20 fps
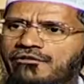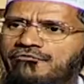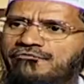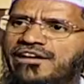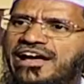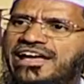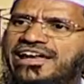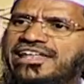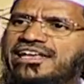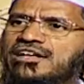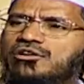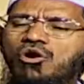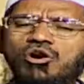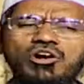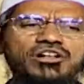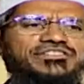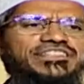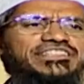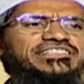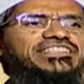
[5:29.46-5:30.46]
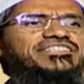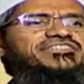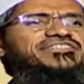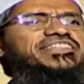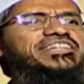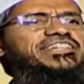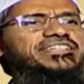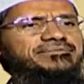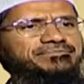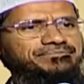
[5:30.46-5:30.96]
When he goes in the
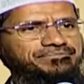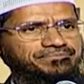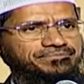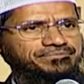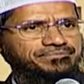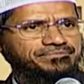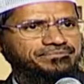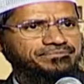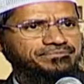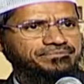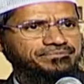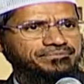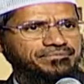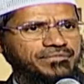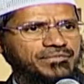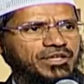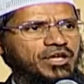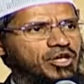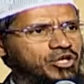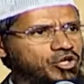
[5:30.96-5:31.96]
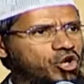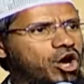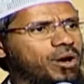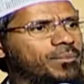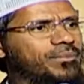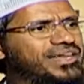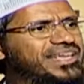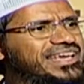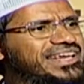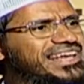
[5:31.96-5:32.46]
sea,
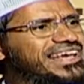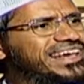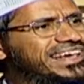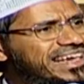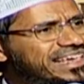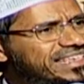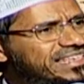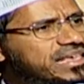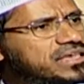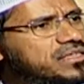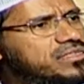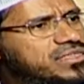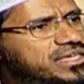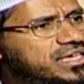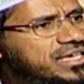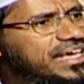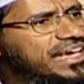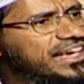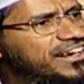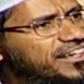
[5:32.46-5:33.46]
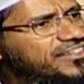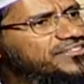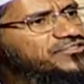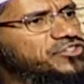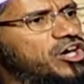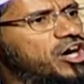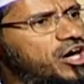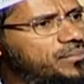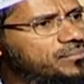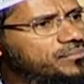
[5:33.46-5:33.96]
normally in a raging sea, in a
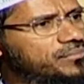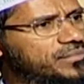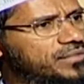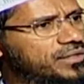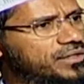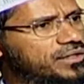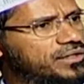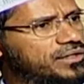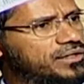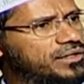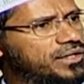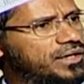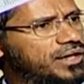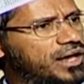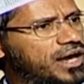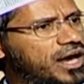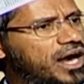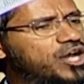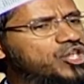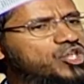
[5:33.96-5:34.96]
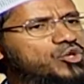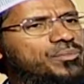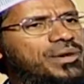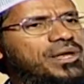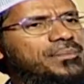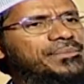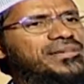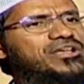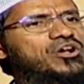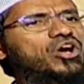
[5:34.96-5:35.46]
storm, a
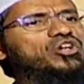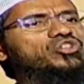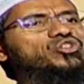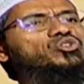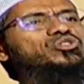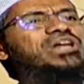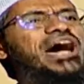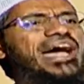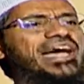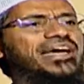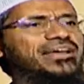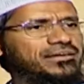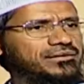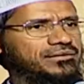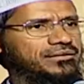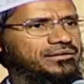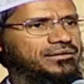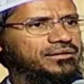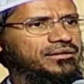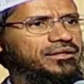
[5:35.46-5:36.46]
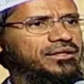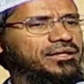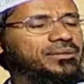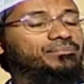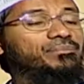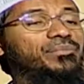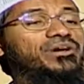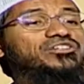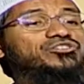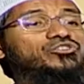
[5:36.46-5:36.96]
human being ought to die.
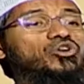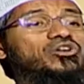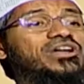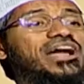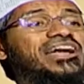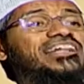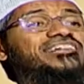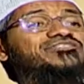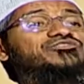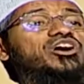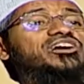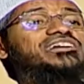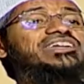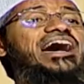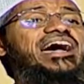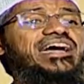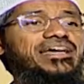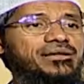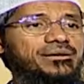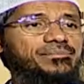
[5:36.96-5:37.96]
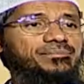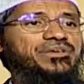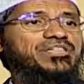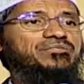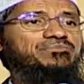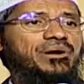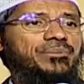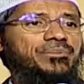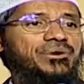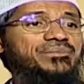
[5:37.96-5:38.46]
But Jonah does not die.
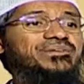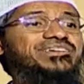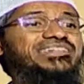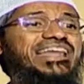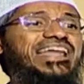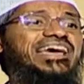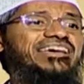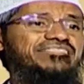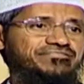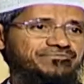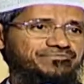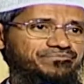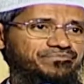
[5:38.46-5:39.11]
Peace be upon him, he's alive.